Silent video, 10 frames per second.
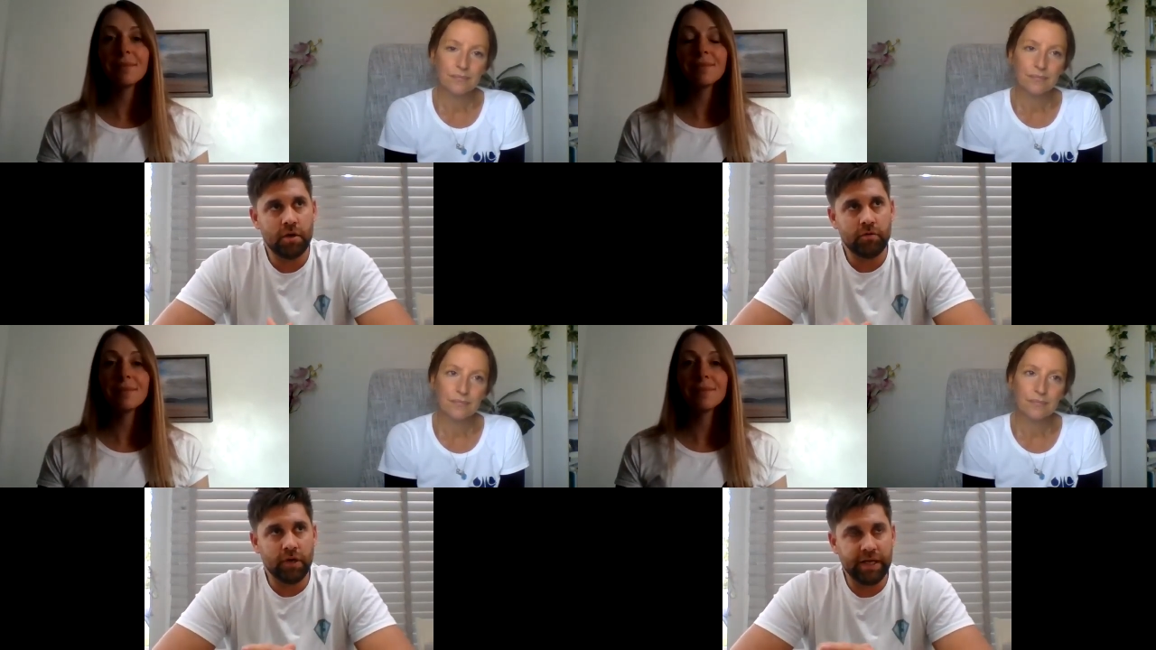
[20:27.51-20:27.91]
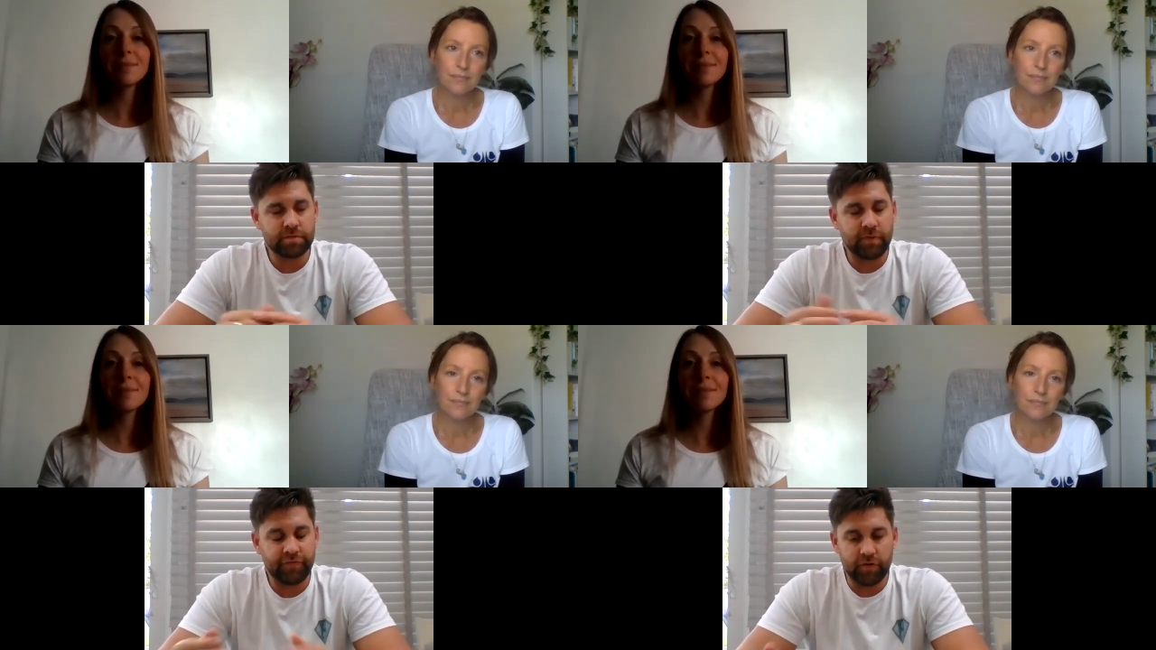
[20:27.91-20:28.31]

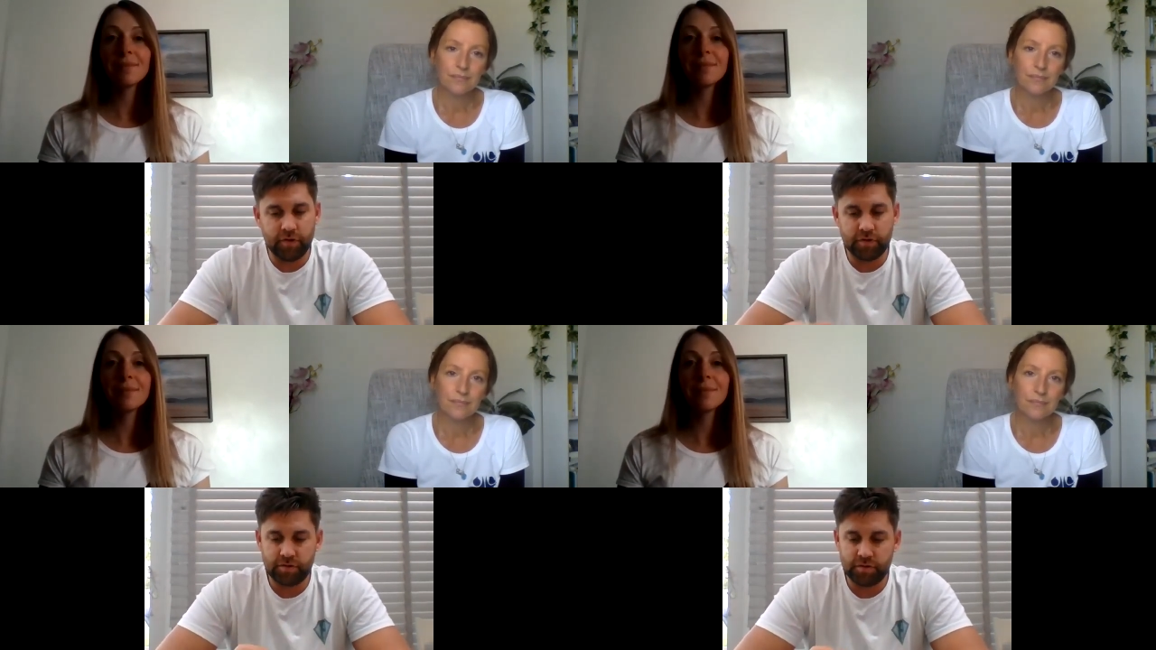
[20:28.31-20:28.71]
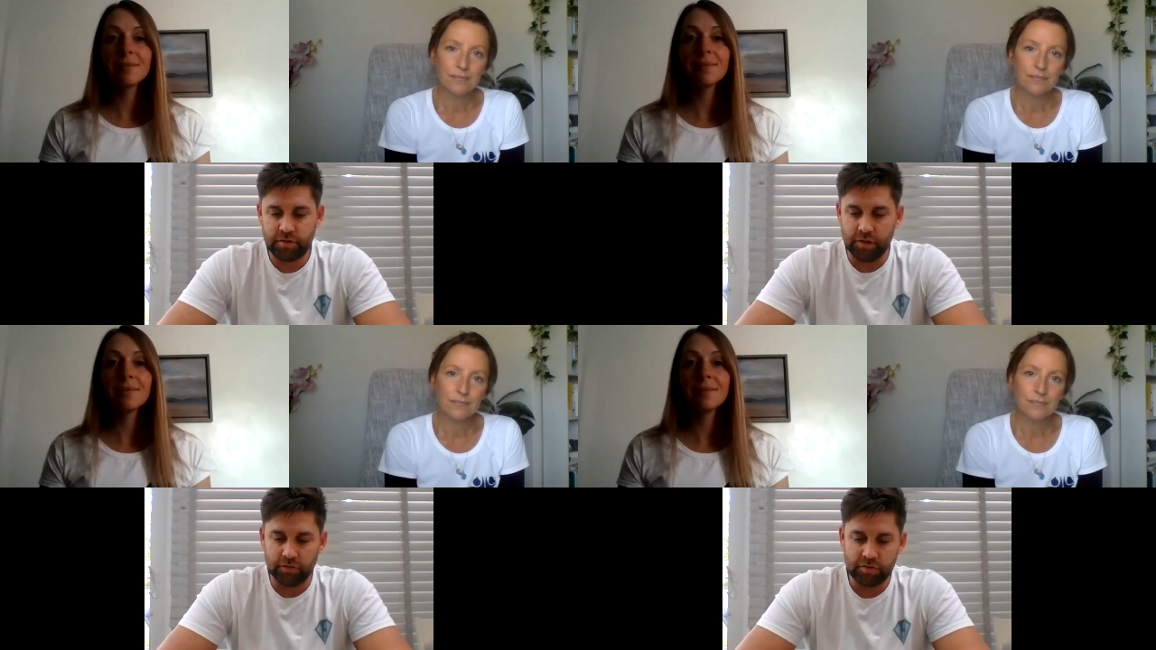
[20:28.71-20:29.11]
Speaker 1: release my
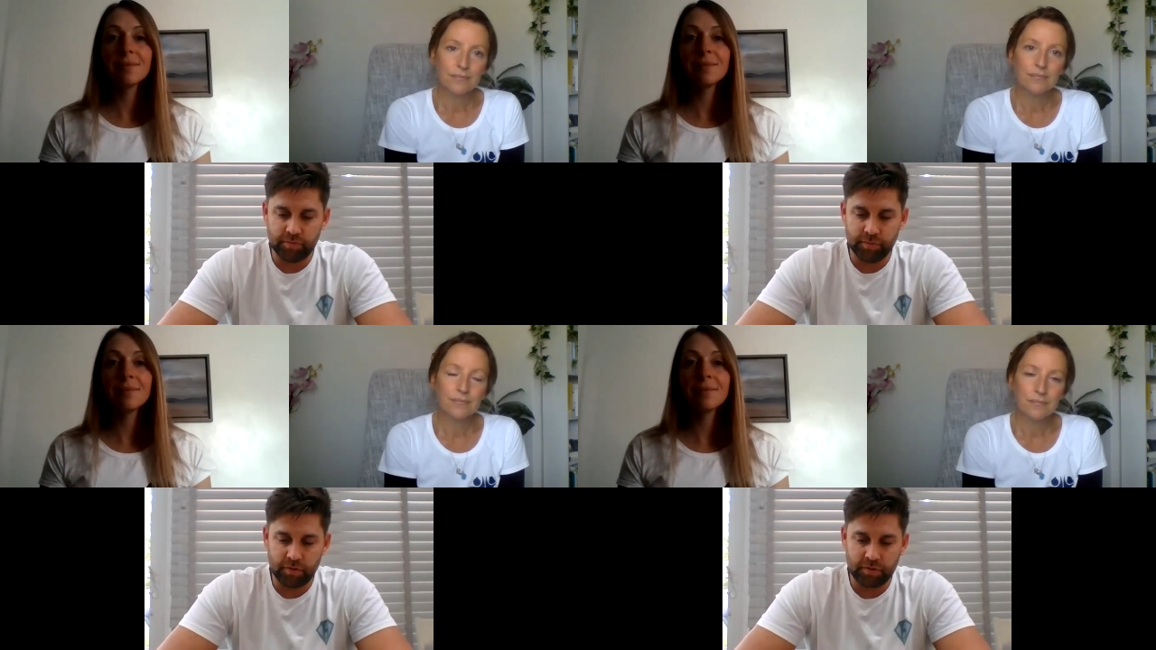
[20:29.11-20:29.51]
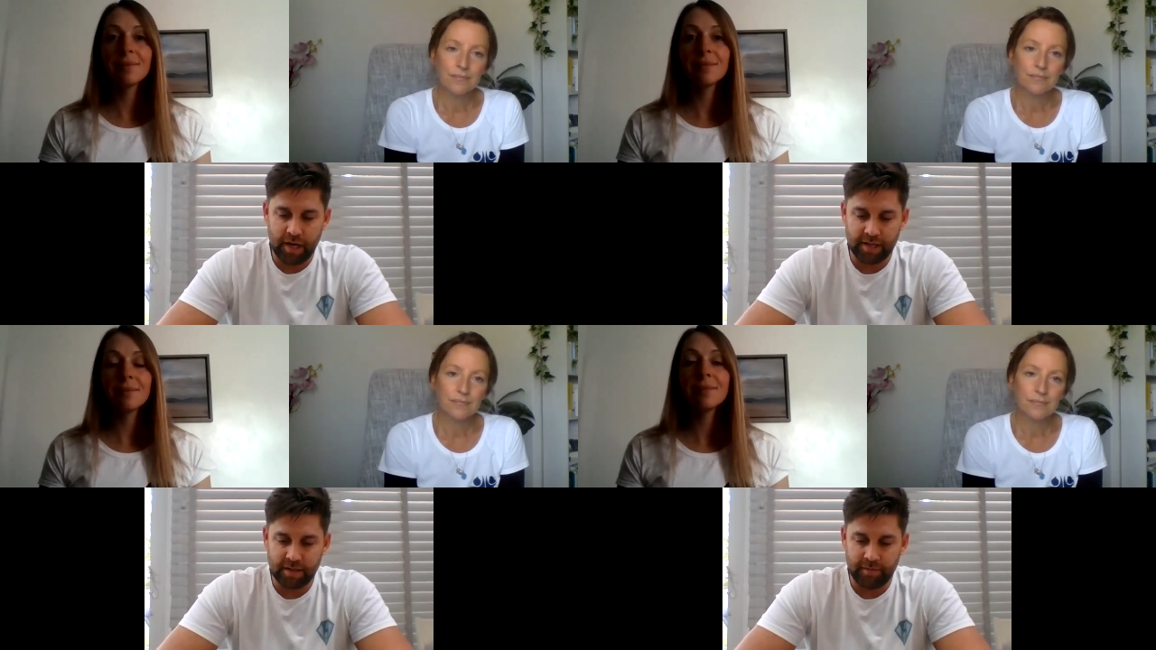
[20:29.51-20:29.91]
first children's book,
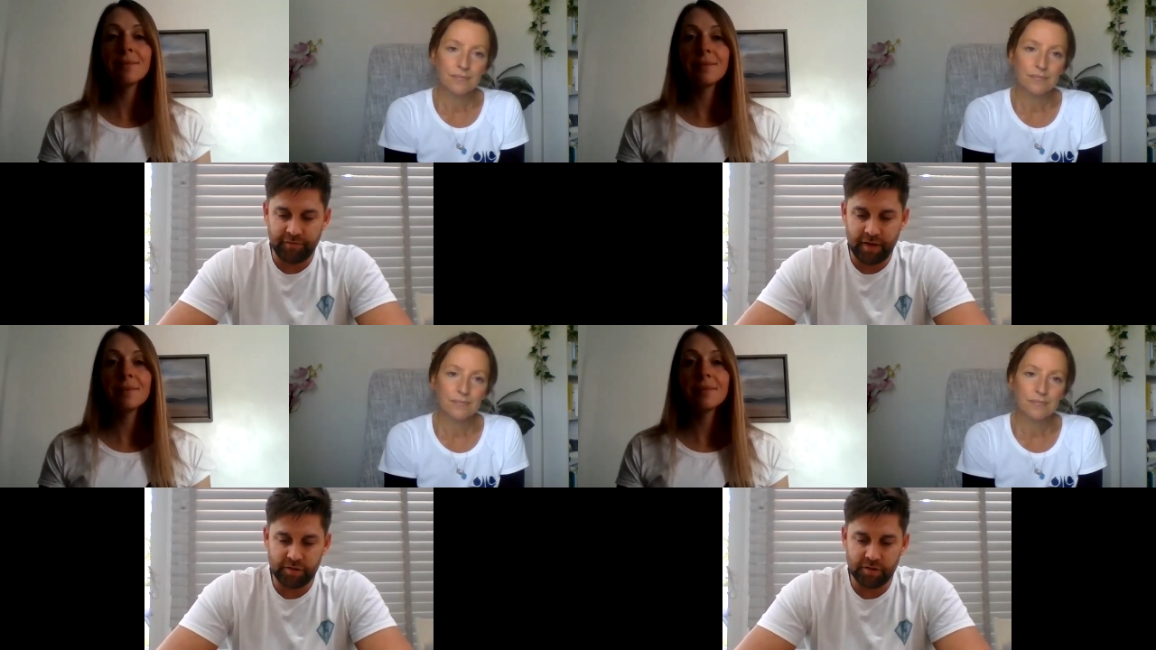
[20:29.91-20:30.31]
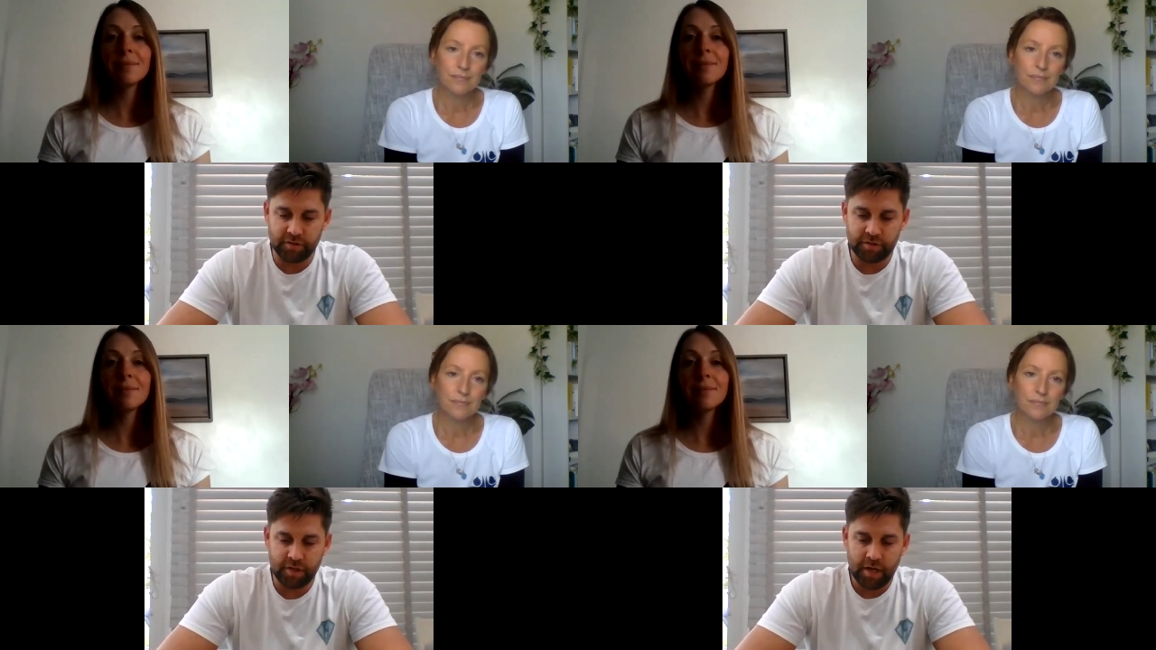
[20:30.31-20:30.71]
Nighttime
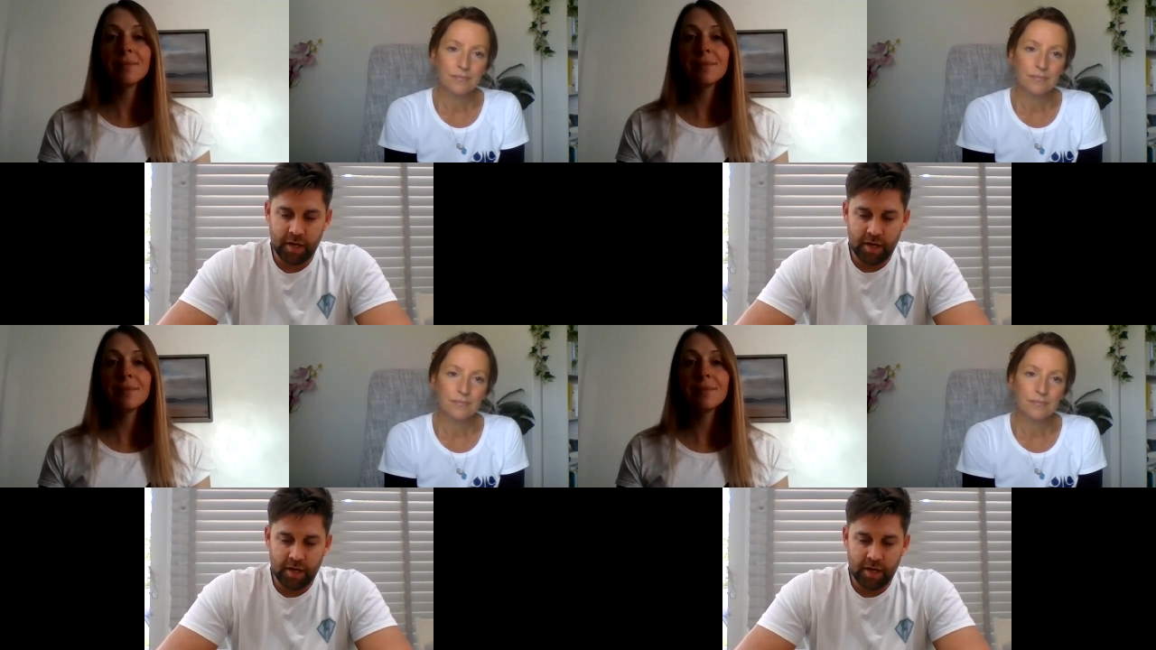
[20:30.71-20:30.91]
Adventures.